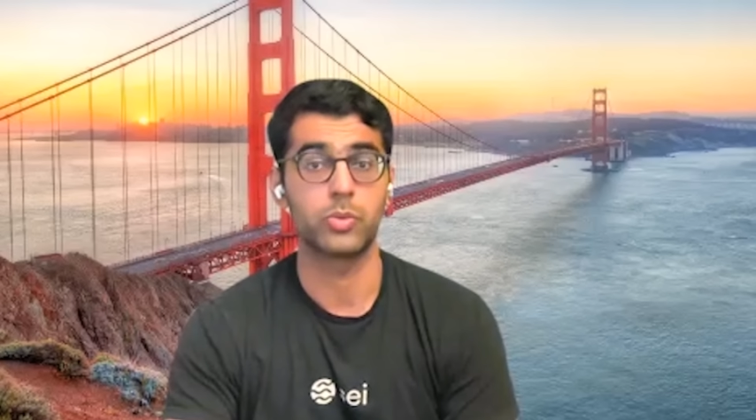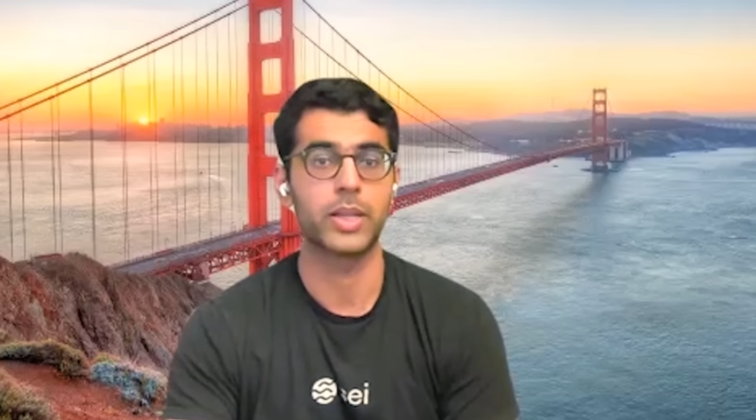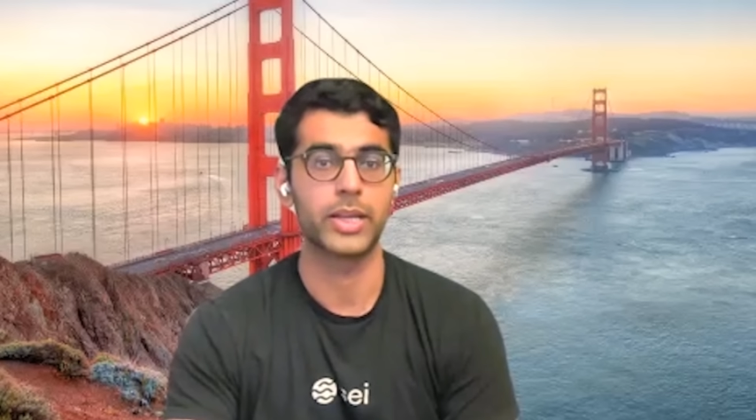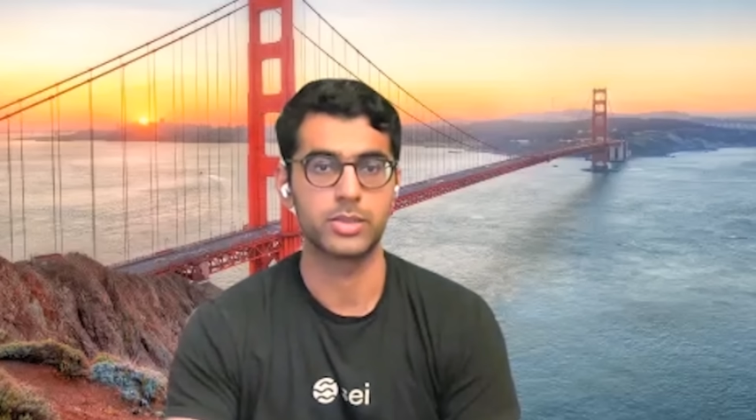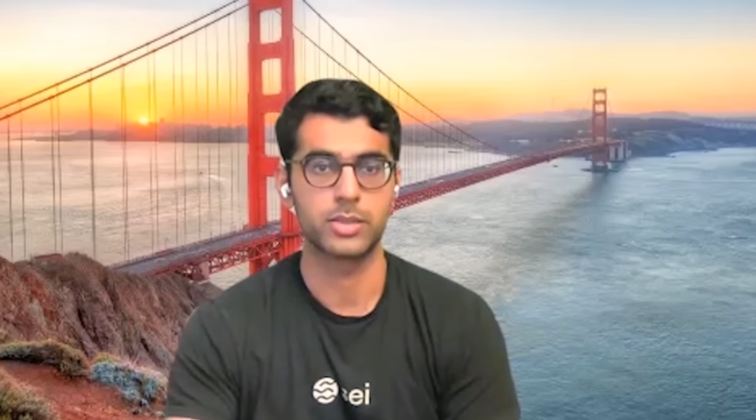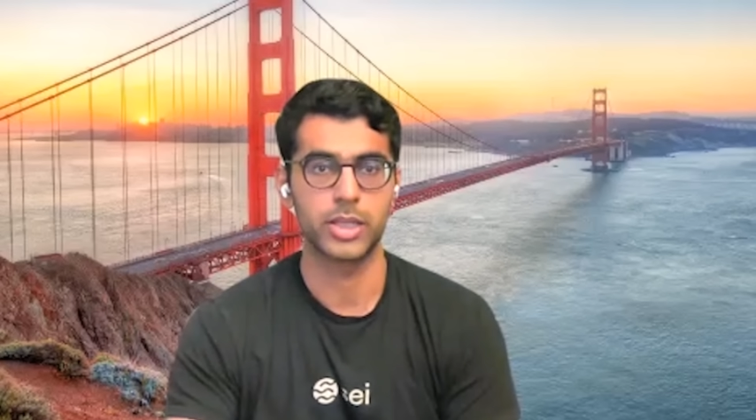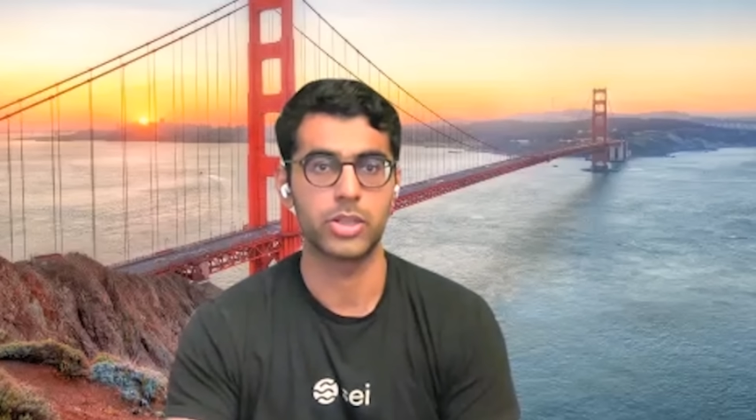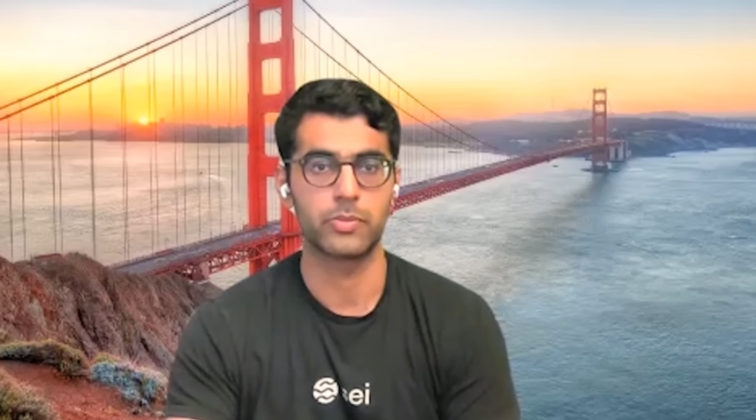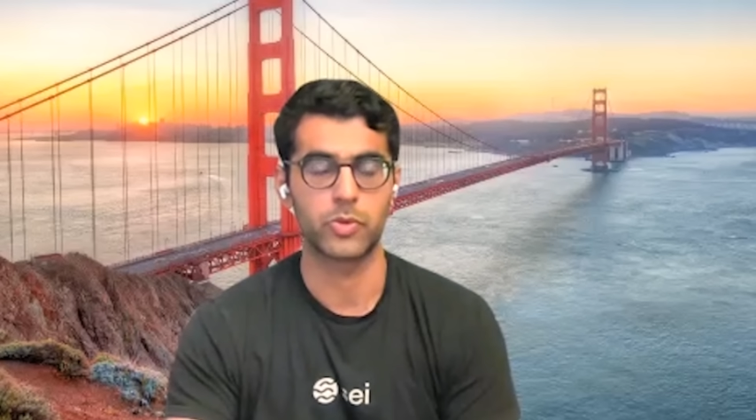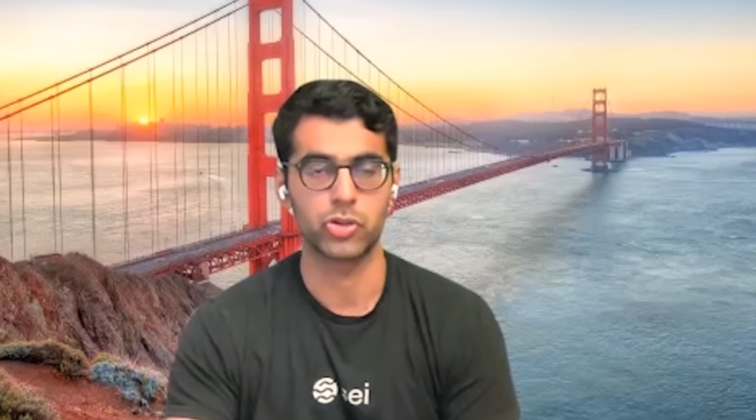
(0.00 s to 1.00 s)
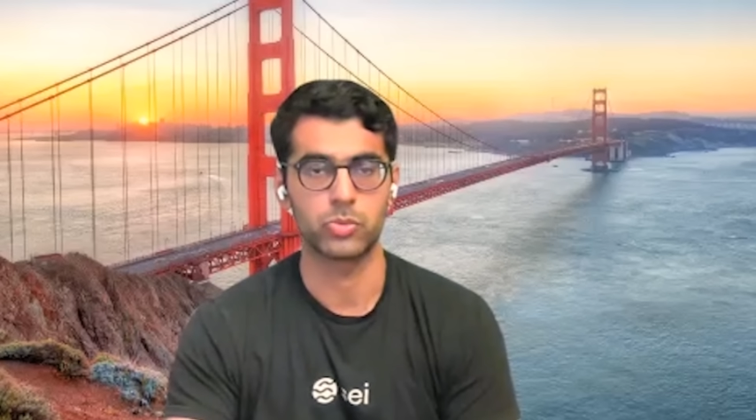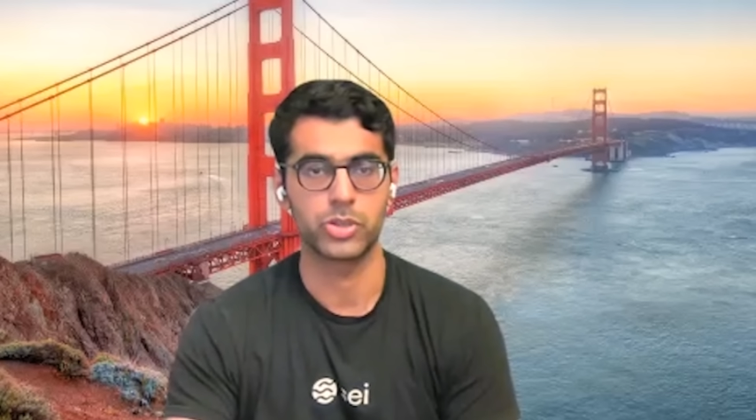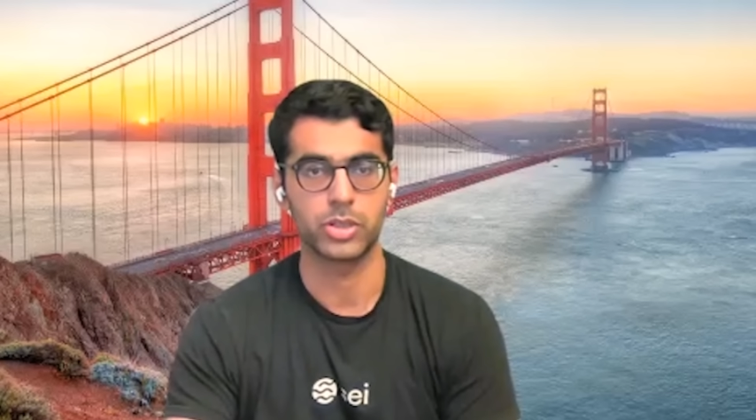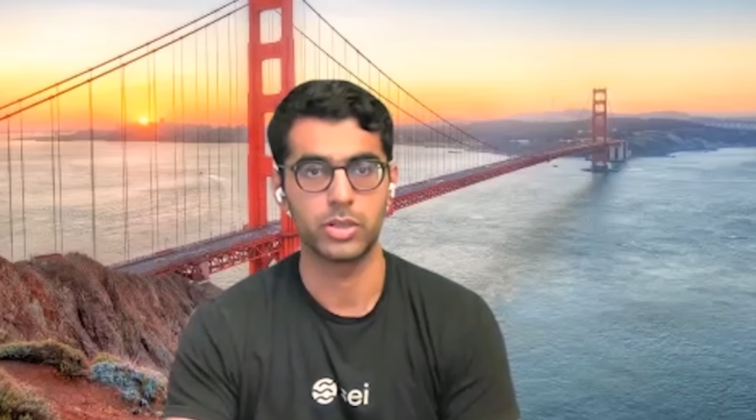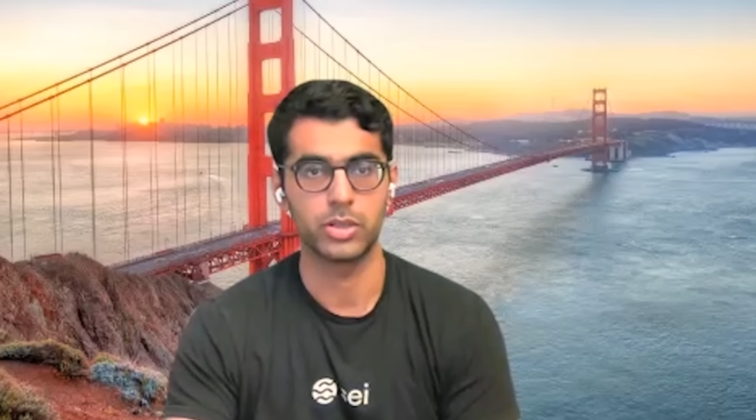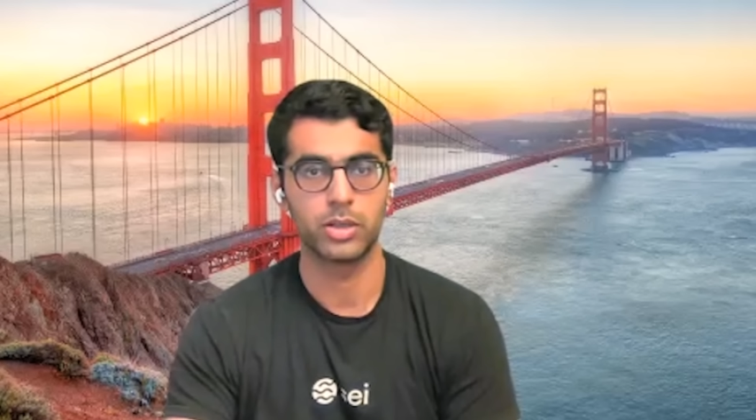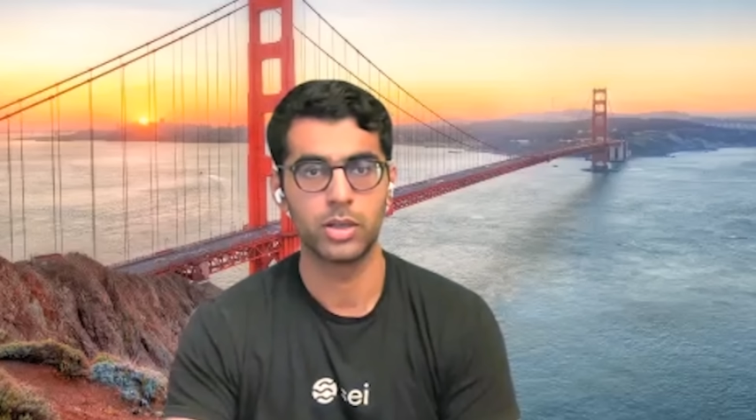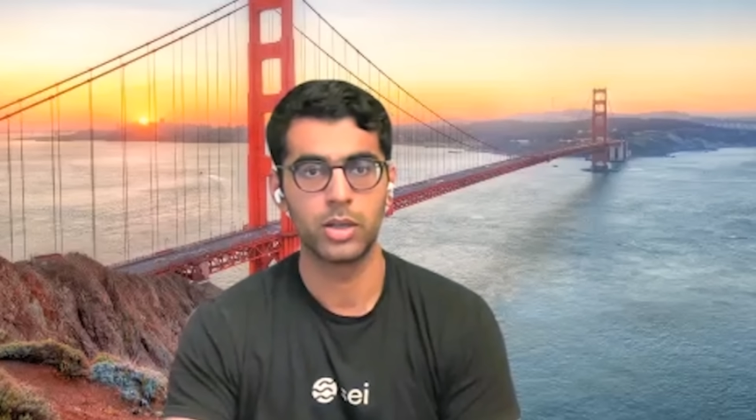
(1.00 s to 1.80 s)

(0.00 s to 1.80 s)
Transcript: replace the Ethereum virtual machine.